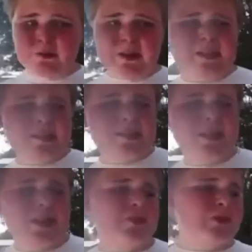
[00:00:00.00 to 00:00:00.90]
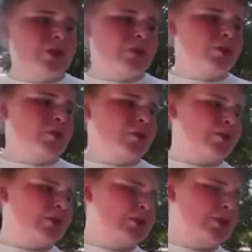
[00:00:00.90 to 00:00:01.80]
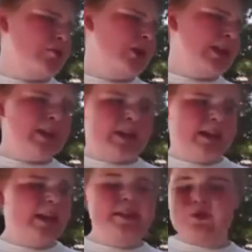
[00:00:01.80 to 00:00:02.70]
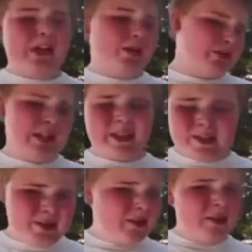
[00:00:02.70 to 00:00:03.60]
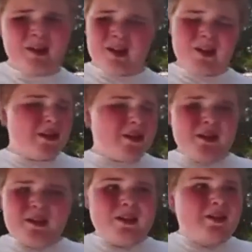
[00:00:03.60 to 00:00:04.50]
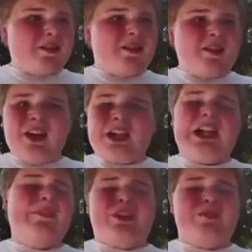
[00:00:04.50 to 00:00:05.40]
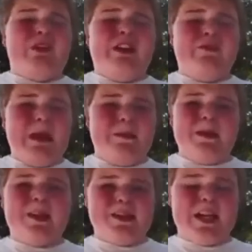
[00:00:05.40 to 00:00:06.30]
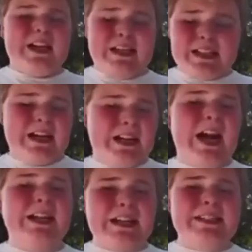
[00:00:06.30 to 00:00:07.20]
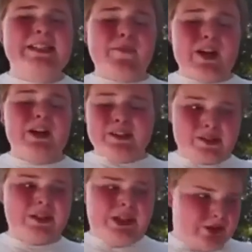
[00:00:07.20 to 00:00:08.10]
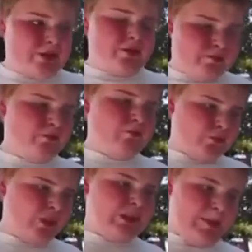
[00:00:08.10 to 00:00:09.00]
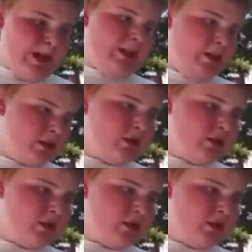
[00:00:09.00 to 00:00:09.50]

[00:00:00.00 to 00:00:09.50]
wanted to see if you knew any kids around like 11 or 12 maybe, because I need some friends, like really bad.